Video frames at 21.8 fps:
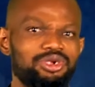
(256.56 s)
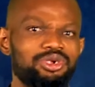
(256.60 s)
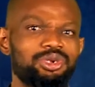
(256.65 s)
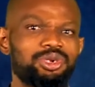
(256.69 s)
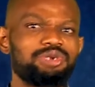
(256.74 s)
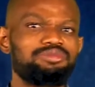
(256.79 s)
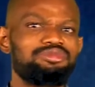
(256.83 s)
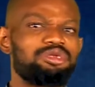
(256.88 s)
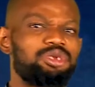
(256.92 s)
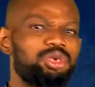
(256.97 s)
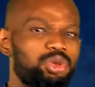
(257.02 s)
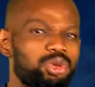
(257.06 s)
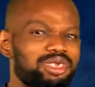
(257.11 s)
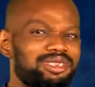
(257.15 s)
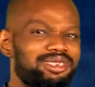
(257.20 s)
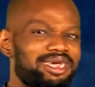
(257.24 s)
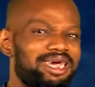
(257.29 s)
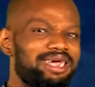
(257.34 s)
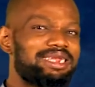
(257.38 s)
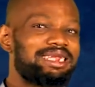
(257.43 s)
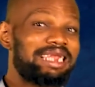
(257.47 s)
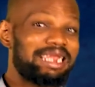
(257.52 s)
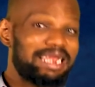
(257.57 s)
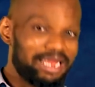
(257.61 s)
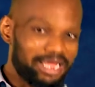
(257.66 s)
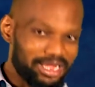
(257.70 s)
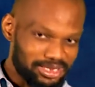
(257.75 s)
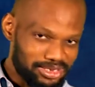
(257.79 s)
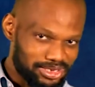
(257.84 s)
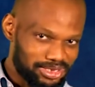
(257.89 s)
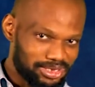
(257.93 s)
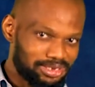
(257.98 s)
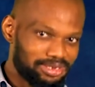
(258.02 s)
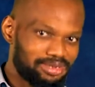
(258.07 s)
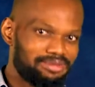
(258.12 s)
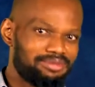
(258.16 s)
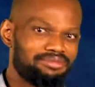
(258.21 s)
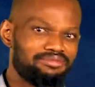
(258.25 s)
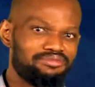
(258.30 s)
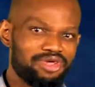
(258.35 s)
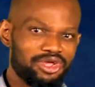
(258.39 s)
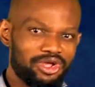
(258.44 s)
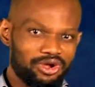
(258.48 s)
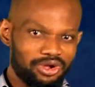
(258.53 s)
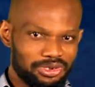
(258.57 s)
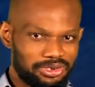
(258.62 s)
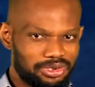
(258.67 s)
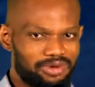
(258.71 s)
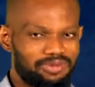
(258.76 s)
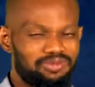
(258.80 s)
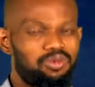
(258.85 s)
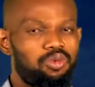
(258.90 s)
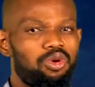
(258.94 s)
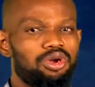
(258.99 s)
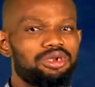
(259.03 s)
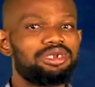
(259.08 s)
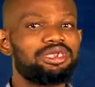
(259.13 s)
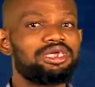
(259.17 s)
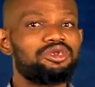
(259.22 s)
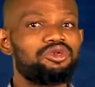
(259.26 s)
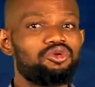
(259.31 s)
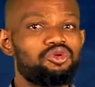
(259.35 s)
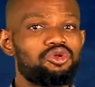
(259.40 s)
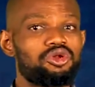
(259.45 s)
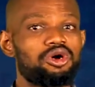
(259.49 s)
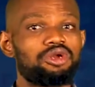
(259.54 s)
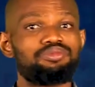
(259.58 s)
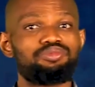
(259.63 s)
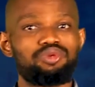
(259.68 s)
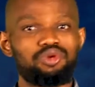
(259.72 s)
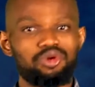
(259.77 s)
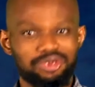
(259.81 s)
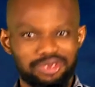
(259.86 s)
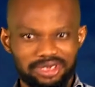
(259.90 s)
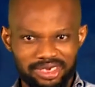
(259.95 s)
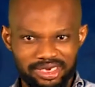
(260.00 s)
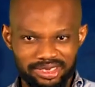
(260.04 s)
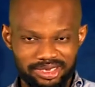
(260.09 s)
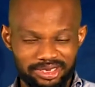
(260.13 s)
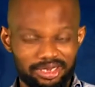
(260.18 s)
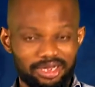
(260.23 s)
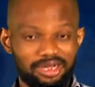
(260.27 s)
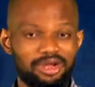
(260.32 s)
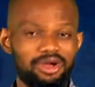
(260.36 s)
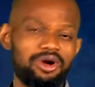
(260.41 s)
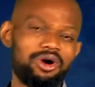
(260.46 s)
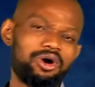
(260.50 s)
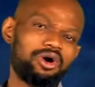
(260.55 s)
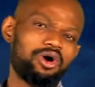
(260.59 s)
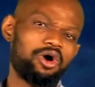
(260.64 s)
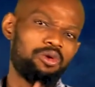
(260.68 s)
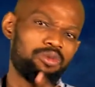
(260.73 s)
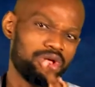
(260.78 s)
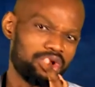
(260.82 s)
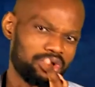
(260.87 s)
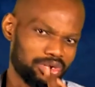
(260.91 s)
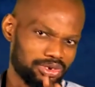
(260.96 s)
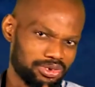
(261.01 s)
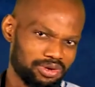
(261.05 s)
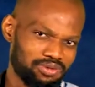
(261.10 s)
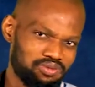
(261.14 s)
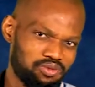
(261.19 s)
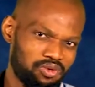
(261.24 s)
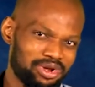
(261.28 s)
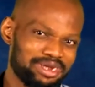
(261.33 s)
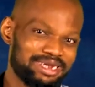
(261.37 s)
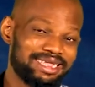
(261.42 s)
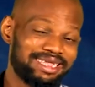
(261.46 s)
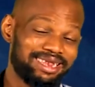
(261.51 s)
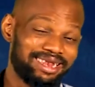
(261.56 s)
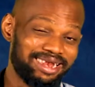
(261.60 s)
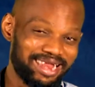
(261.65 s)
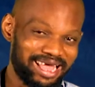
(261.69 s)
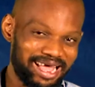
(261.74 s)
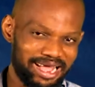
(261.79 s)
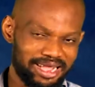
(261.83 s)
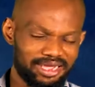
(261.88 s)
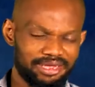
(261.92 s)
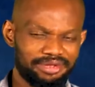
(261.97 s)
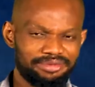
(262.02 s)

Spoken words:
should be treated less because of what they do not possess or because of what they lack,